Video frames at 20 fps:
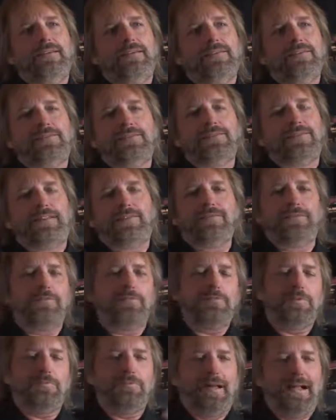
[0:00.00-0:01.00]
this has nothing to
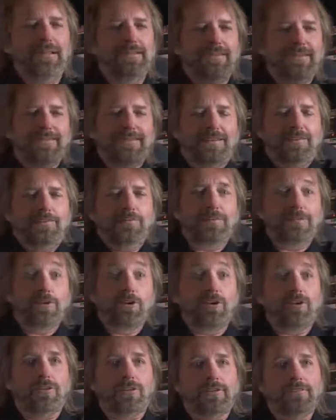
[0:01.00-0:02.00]
do with politics, it has to do with
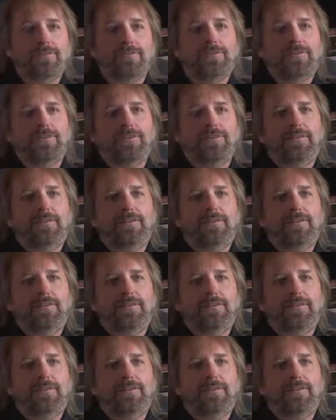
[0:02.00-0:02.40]
girls.